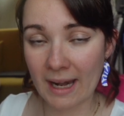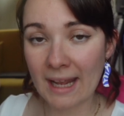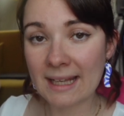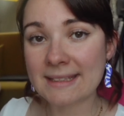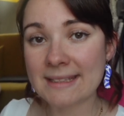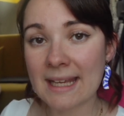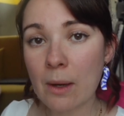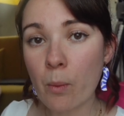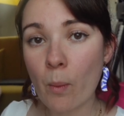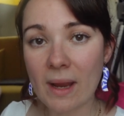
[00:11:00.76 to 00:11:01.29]
And I
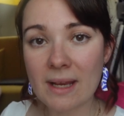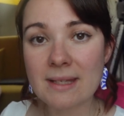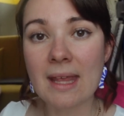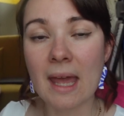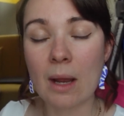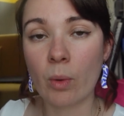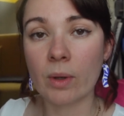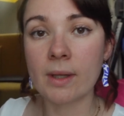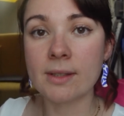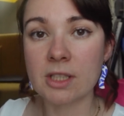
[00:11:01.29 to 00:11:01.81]
say ways that
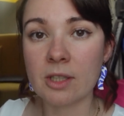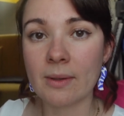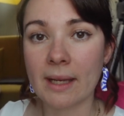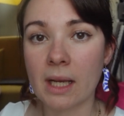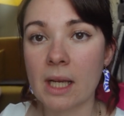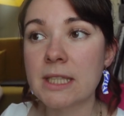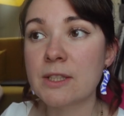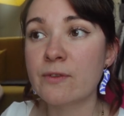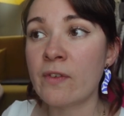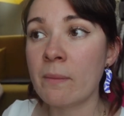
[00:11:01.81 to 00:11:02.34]
I want to do it
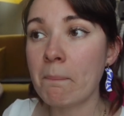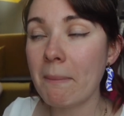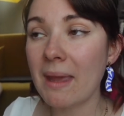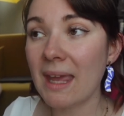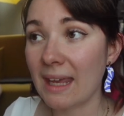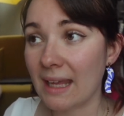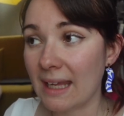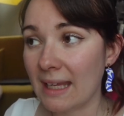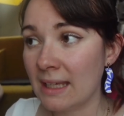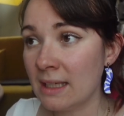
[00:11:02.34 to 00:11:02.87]
because for
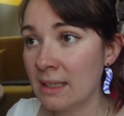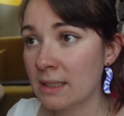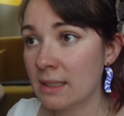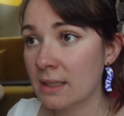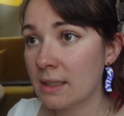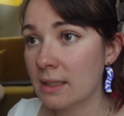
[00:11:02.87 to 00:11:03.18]
me,